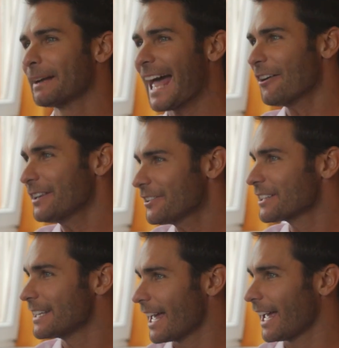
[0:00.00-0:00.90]
But out here
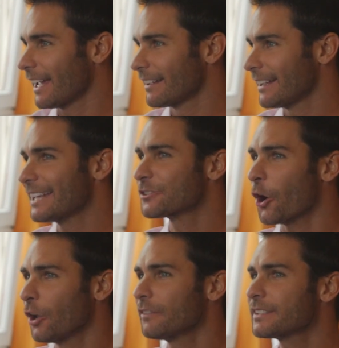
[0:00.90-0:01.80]
today, it's
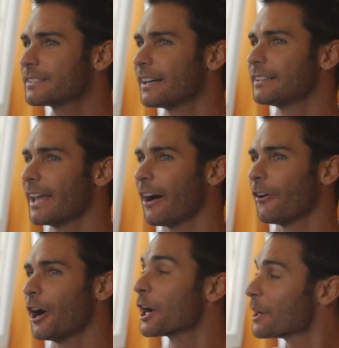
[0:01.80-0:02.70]
all of a sudden now
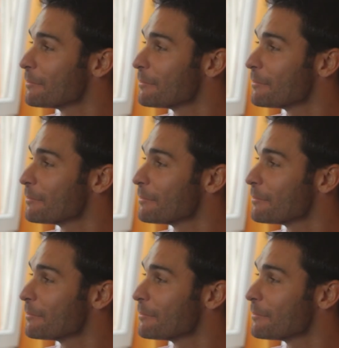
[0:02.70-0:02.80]
a